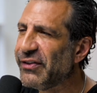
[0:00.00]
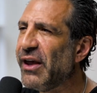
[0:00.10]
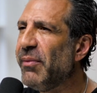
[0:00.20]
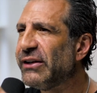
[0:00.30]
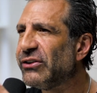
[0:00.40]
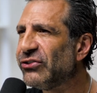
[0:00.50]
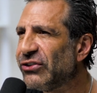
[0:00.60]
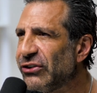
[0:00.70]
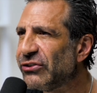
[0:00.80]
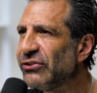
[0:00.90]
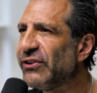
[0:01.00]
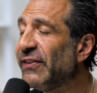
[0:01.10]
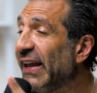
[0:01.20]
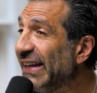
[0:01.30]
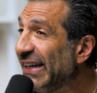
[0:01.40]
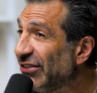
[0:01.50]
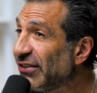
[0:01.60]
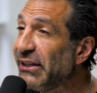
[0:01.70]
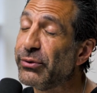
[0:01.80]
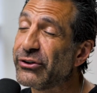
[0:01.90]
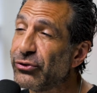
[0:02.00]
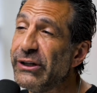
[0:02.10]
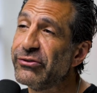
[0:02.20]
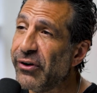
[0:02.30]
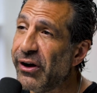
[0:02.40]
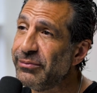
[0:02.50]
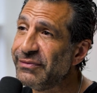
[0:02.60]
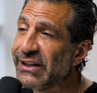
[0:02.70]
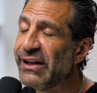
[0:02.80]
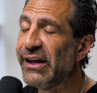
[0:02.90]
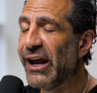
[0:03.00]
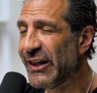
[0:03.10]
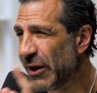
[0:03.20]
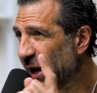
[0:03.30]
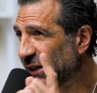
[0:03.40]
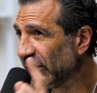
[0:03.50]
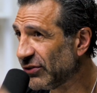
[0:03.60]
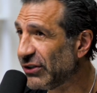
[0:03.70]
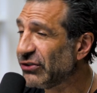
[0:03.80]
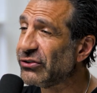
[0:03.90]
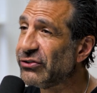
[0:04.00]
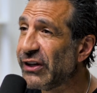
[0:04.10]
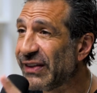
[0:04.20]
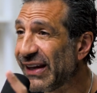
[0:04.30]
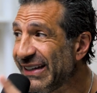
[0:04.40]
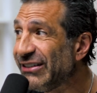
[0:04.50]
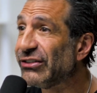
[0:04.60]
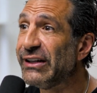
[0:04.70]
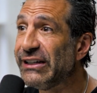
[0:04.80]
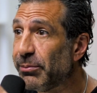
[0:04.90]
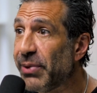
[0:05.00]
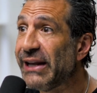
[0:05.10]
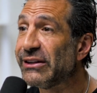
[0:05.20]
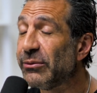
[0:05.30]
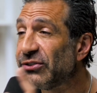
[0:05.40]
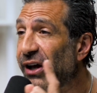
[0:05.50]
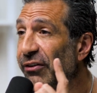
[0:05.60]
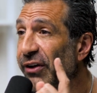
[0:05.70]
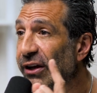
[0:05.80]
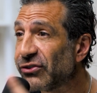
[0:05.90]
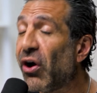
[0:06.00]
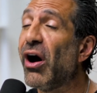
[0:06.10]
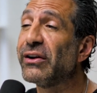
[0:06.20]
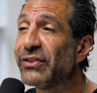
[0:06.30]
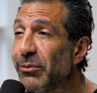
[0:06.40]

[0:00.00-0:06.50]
They make decisions that they easily retreat from, and they make decisions that they easily debate themselves and talk